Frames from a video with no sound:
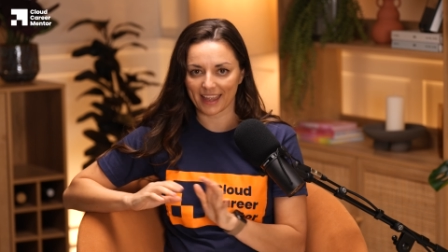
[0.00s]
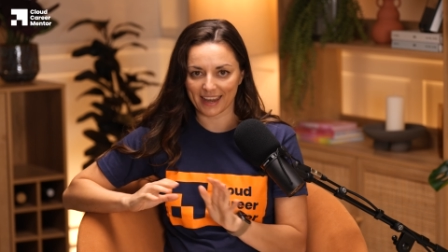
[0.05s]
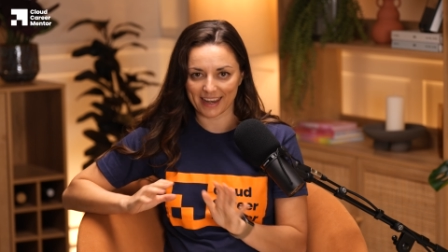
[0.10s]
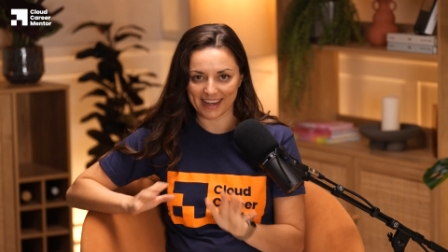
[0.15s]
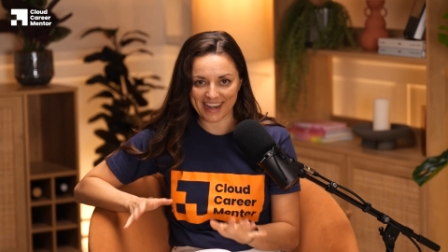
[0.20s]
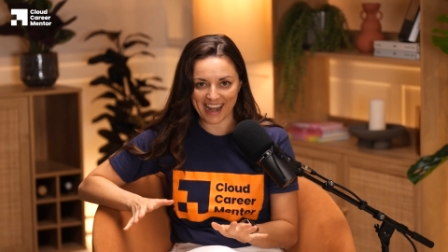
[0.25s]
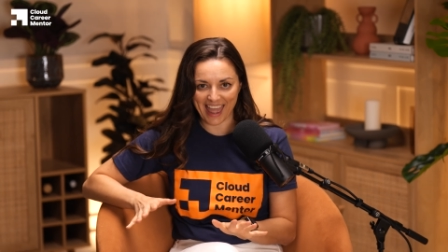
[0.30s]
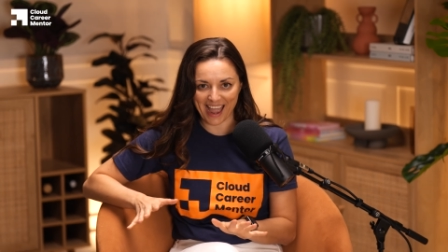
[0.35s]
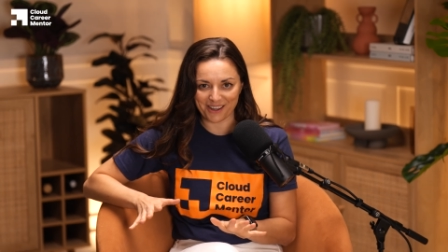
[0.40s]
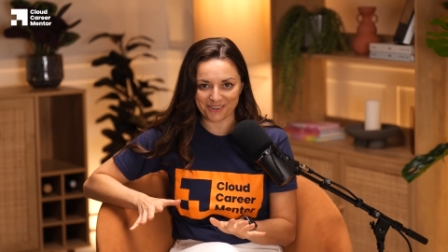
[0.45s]

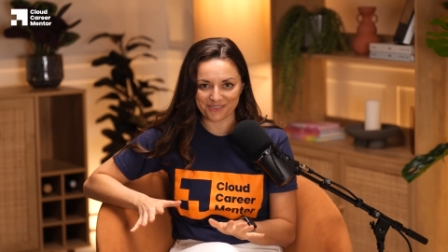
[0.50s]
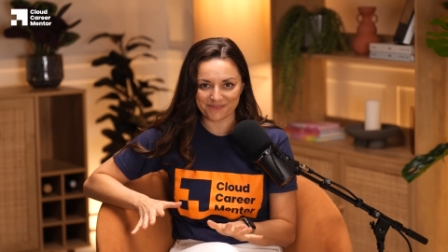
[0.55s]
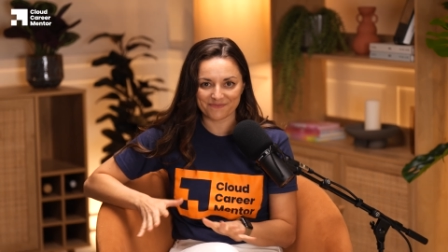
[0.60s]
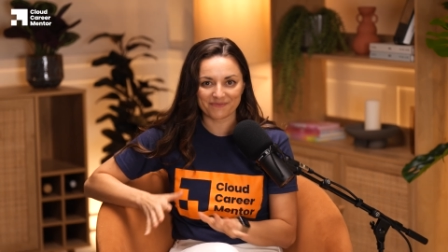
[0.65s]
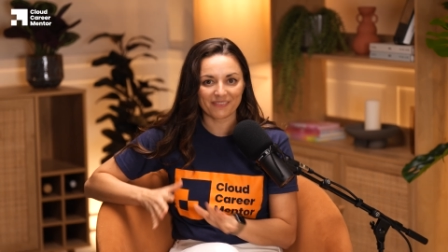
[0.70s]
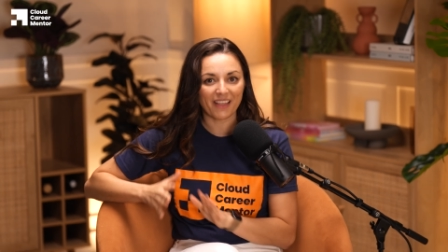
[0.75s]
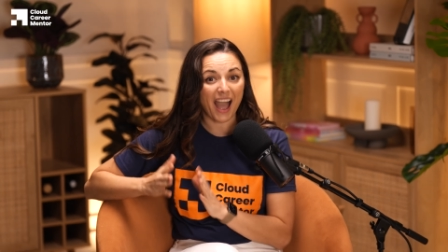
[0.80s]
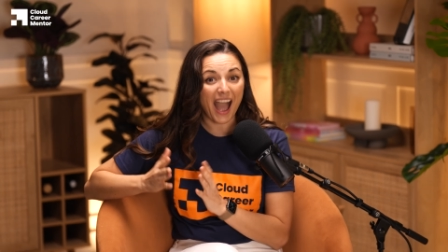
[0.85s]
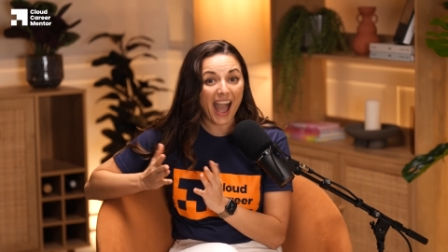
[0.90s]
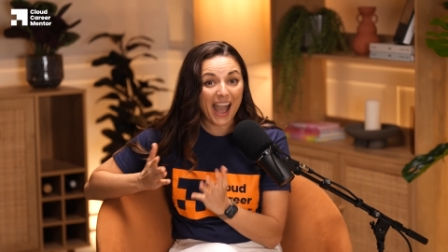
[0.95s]
Now,
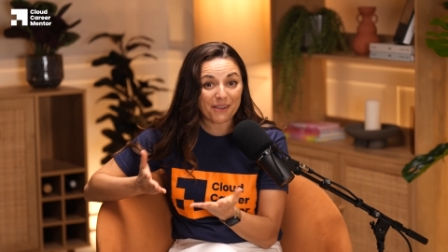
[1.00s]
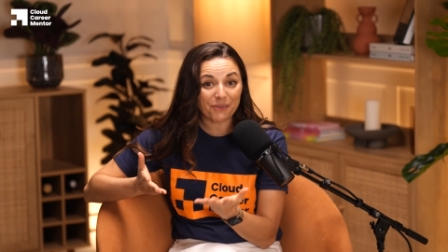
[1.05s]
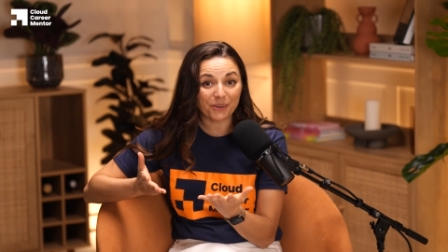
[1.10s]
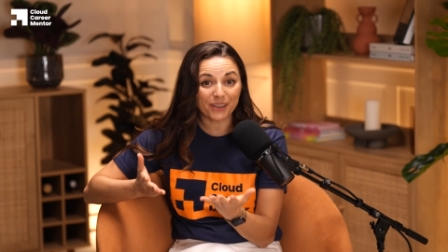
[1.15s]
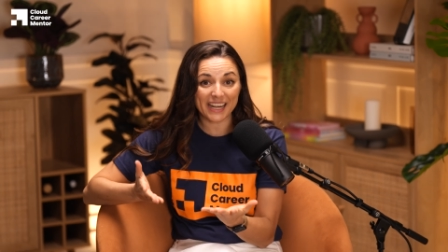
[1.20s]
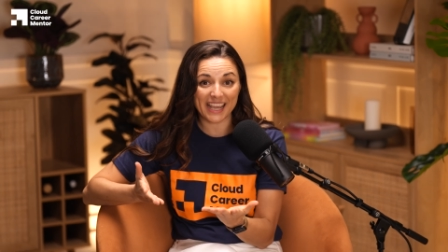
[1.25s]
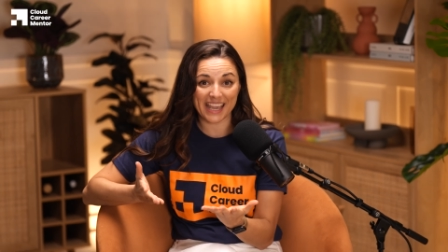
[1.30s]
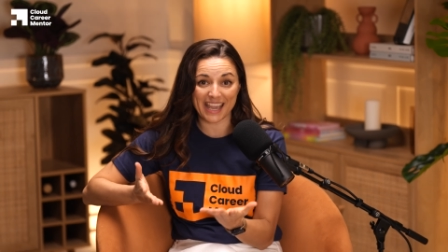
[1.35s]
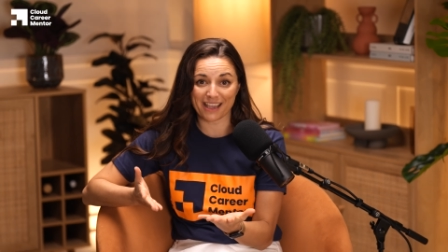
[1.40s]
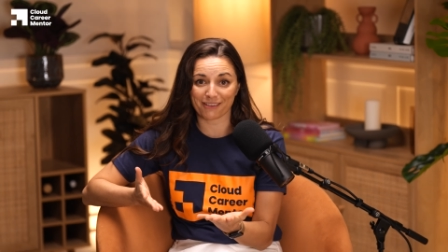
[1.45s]
I
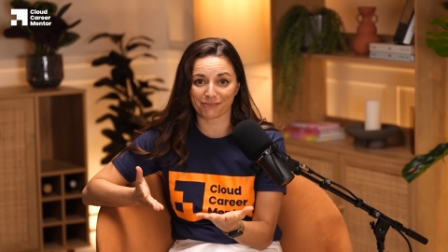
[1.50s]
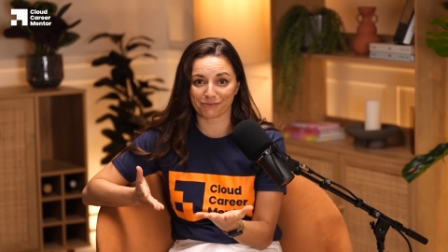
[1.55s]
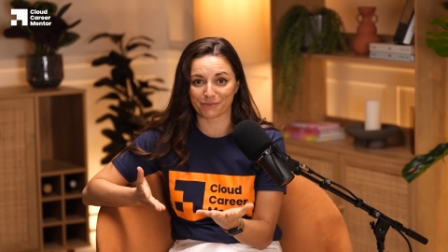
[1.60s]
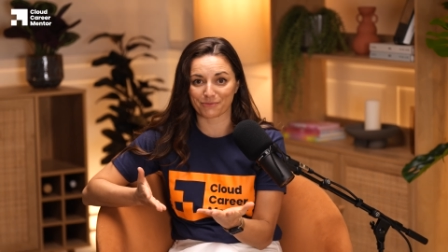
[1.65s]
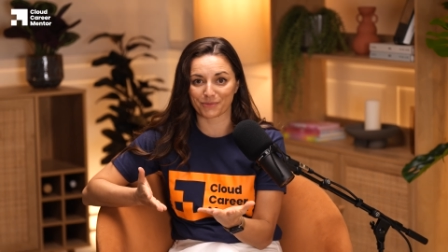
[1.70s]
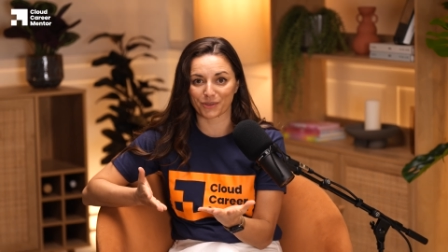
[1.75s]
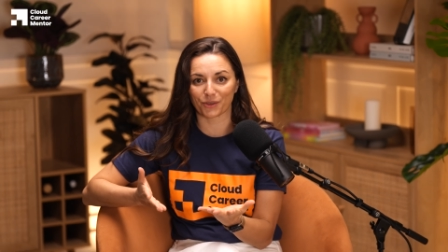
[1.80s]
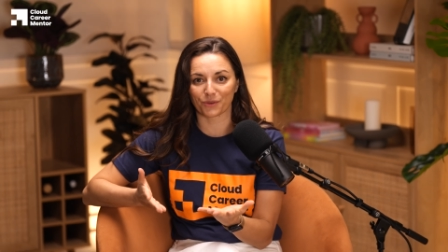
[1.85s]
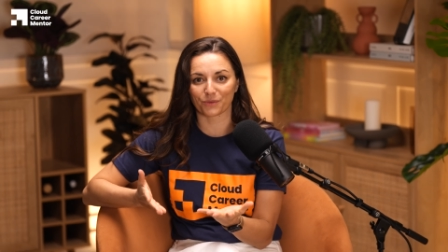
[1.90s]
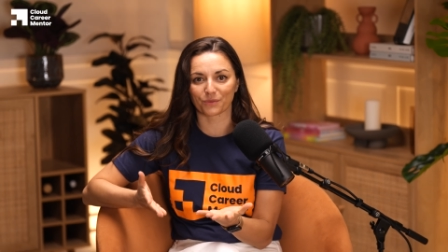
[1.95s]
want to hear
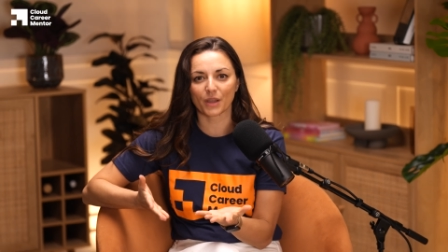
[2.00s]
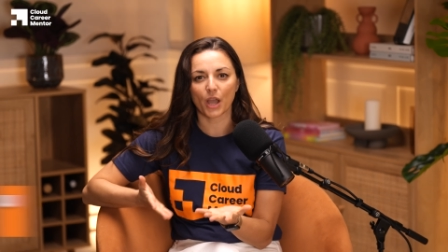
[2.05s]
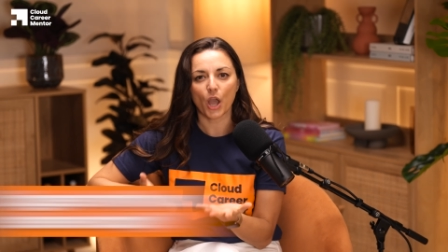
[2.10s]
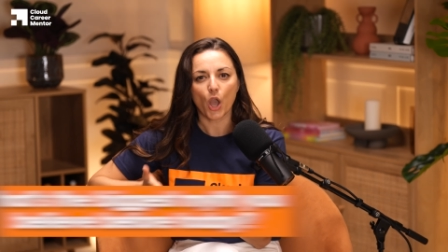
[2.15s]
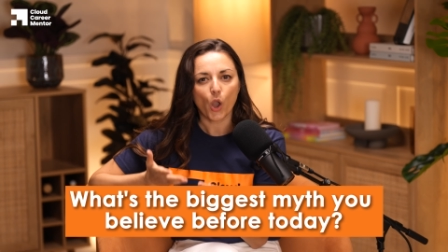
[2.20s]
from you.